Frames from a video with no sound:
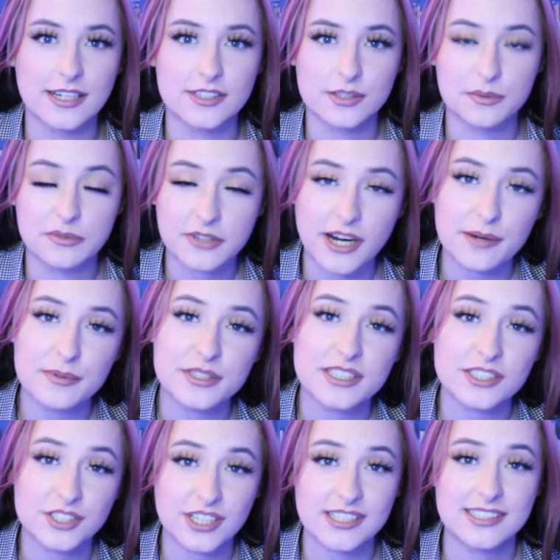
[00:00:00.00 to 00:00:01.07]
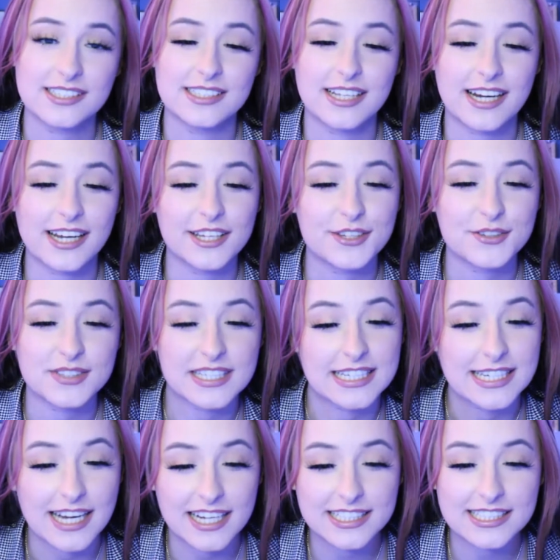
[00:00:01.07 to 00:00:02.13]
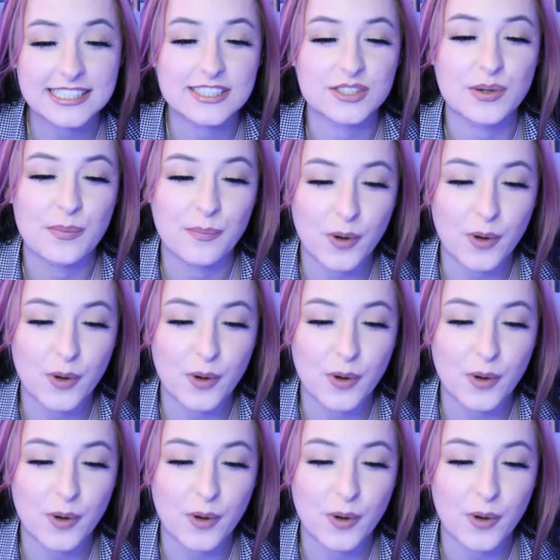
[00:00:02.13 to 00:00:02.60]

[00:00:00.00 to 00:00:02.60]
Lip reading: a subscriber suggested that I use a 90s